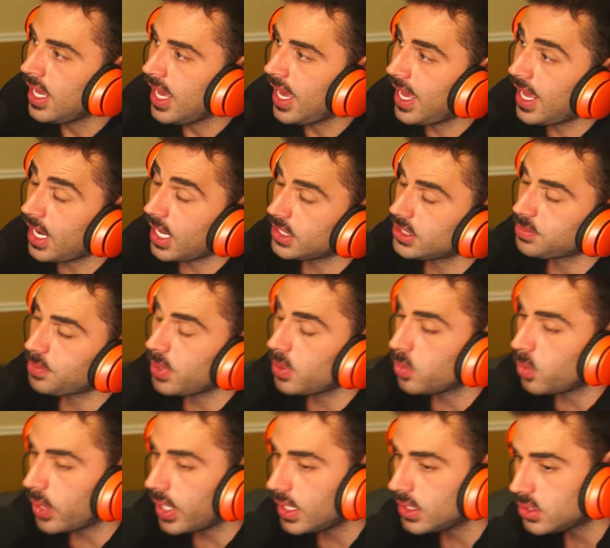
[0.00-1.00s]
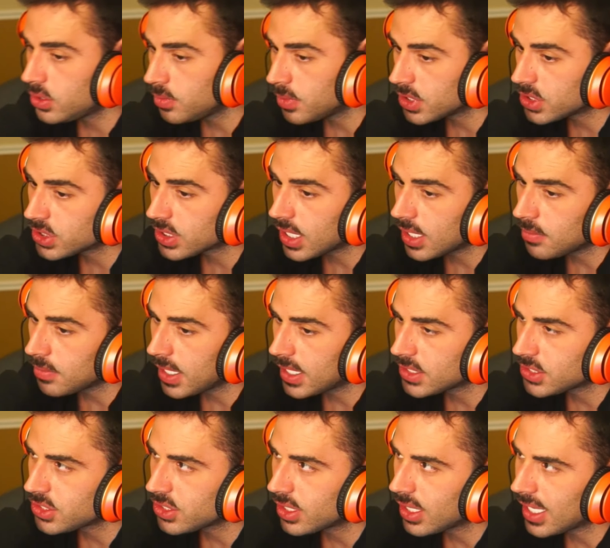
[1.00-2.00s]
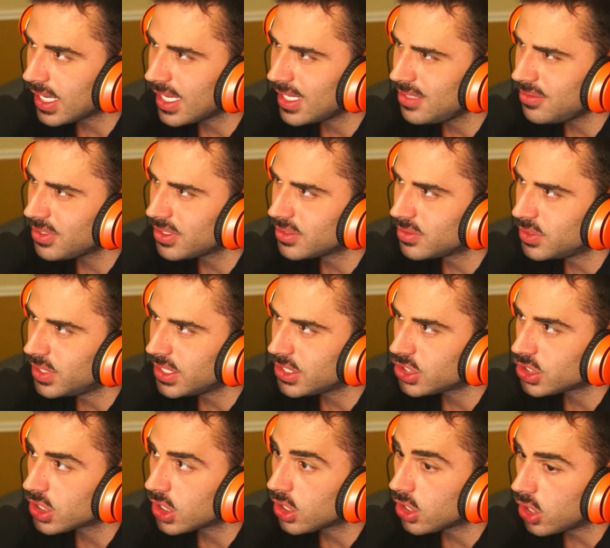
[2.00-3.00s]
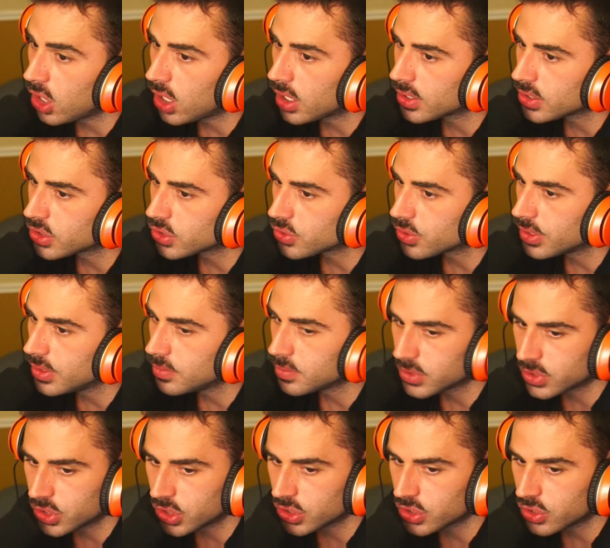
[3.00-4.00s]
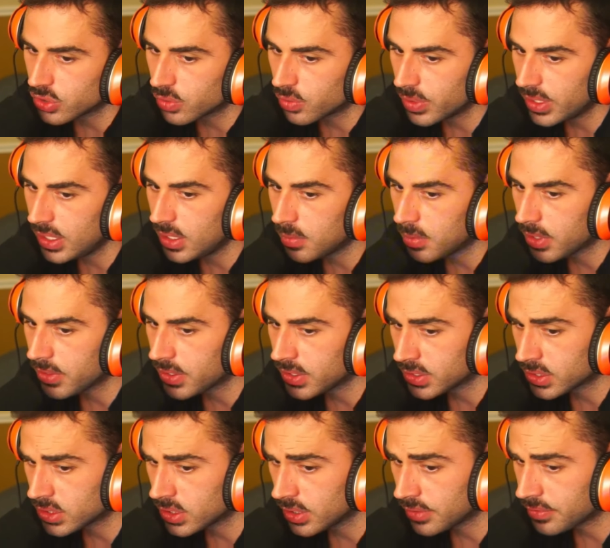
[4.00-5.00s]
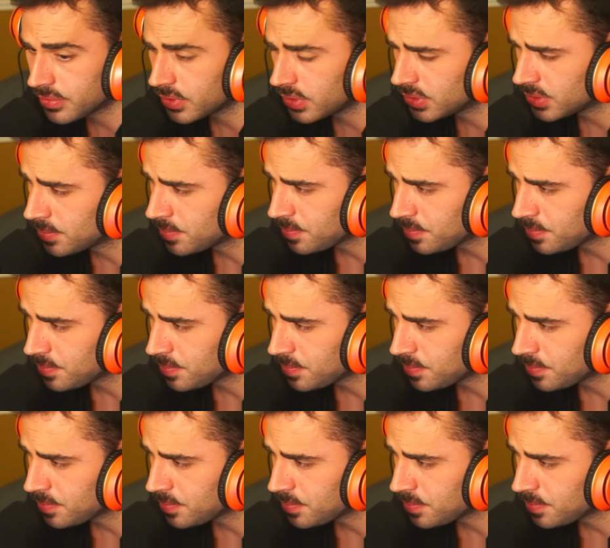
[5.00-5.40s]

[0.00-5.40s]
And I spent way too much time last year. Like I even ditched a lot of streams just to read about this stuff because